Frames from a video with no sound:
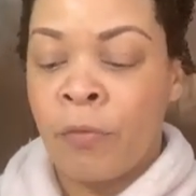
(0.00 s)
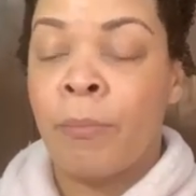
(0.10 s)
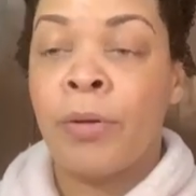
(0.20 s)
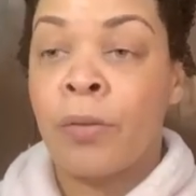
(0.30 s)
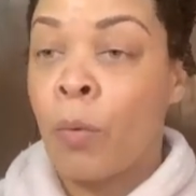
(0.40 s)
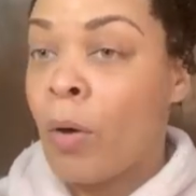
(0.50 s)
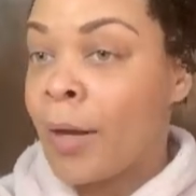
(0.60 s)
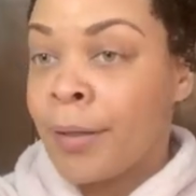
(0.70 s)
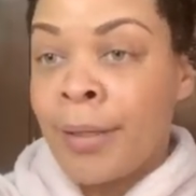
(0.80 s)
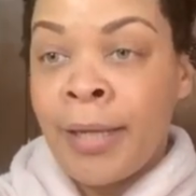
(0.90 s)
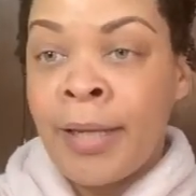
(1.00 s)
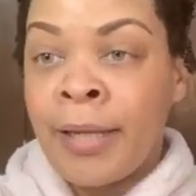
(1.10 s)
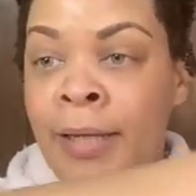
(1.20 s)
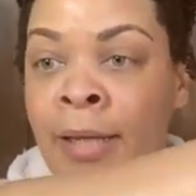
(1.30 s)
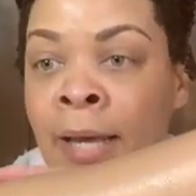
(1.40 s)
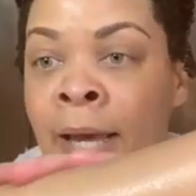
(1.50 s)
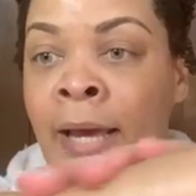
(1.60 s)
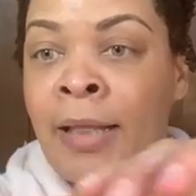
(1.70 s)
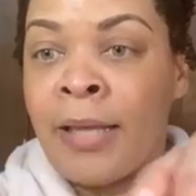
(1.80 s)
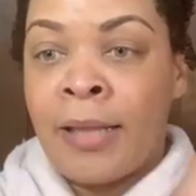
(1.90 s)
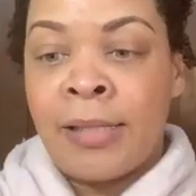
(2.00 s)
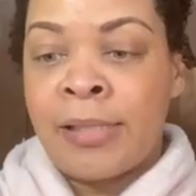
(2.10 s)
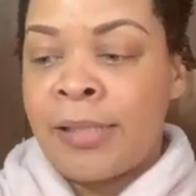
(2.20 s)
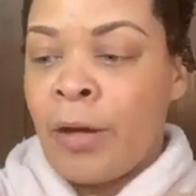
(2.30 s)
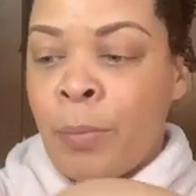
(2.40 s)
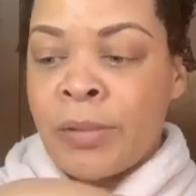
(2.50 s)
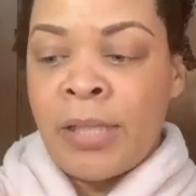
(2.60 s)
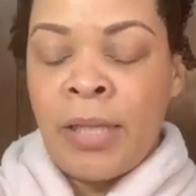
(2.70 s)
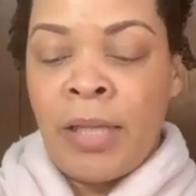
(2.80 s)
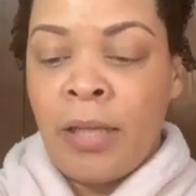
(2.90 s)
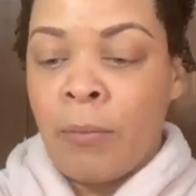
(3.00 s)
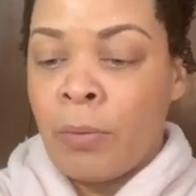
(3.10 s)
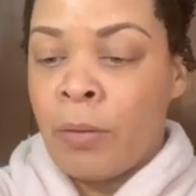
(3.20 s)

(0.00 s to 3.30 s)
from putting the water in, and then this is helping to keep